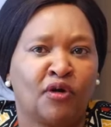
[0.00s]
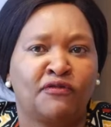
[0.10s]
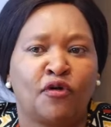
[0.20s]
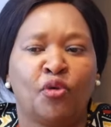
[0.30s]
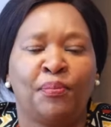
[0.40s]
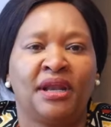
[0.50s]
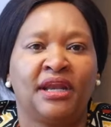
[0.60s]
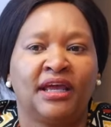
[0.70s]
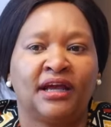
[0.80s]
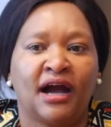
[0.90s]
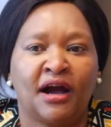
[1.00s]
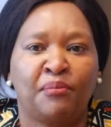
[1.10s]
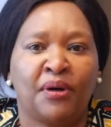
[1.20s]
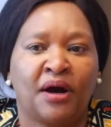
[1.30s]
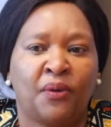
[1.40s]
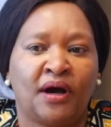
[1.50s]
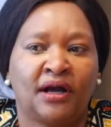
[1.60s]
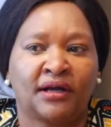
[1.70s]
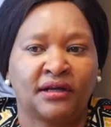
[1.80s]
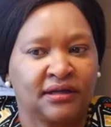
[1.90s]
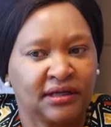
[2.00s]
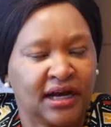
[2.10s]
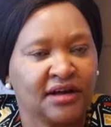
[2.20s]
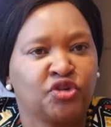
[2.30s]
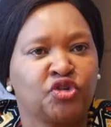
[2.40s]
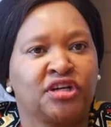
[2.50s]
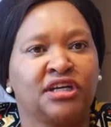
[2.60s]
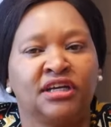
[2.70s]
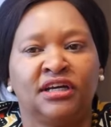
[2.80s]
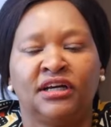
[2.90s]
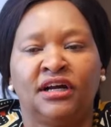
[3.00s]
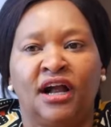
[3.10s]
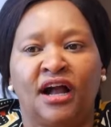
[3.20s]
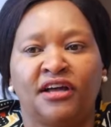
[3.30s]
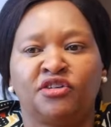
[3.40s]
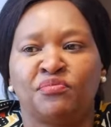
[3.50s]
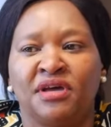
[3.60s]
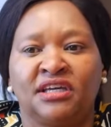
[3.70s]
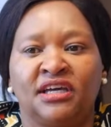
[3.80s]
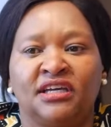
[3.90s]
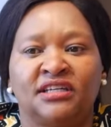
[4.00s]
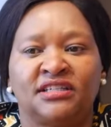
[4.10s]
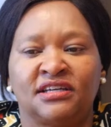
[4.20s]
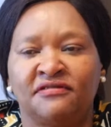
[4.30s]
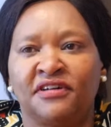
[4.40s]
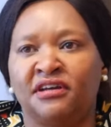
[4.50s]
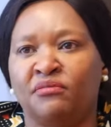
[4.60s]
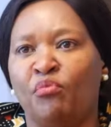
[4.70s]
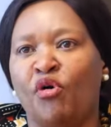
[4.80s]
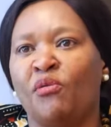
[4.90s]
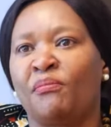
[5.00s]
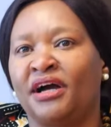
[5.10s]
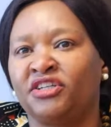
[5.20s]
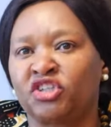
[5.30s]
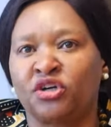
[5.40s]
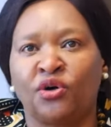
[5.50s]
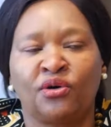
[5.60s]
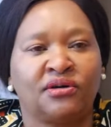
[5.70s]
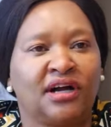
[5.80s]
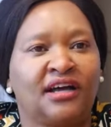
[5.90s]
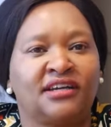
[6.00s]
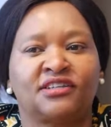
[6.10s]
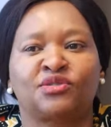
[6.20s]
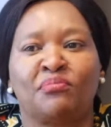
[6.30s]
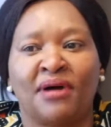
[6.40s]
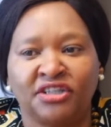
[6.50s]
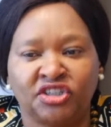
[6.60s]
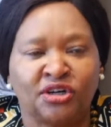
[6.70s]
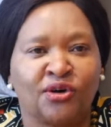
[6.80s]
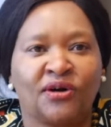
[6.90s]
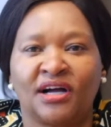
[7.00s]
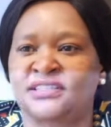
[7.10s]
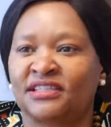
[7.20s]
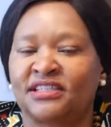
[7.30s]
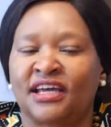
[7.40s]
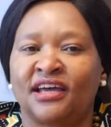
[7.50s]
of opening up our country and making it even more magical and as magical as it